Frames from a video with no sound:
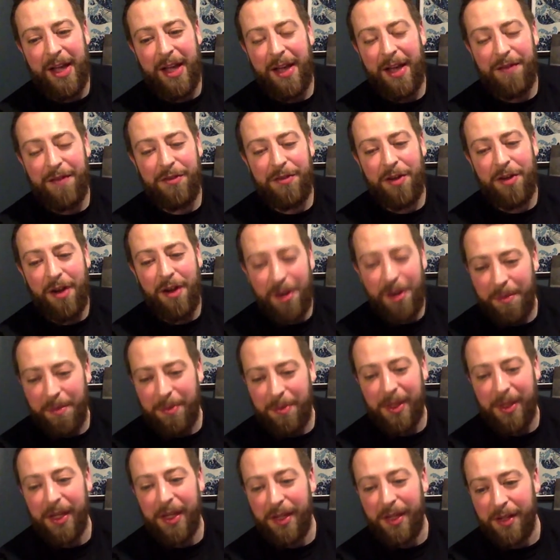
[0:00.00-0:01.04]
have
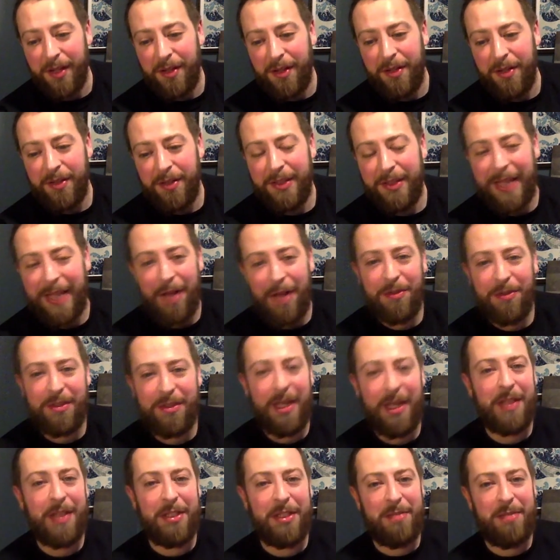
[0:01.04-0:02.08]
contemplated
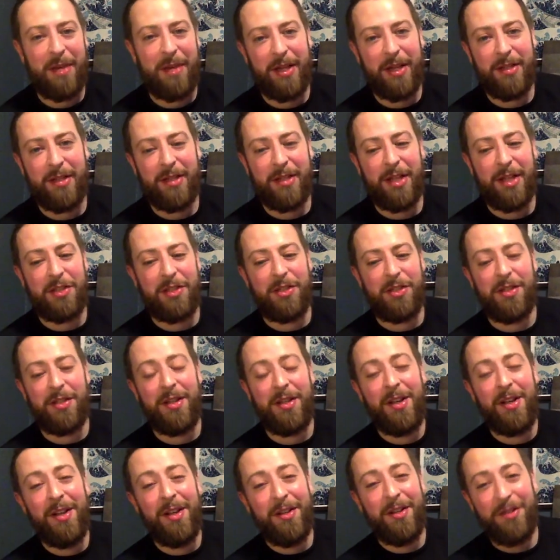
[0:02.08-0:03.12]
downsizing my
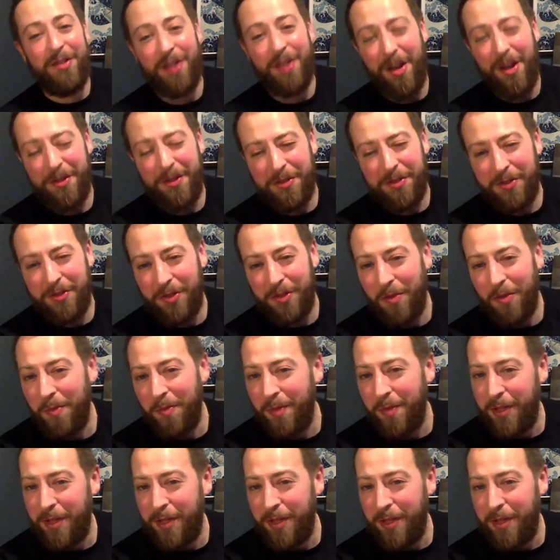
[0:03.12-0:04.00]
collection, not so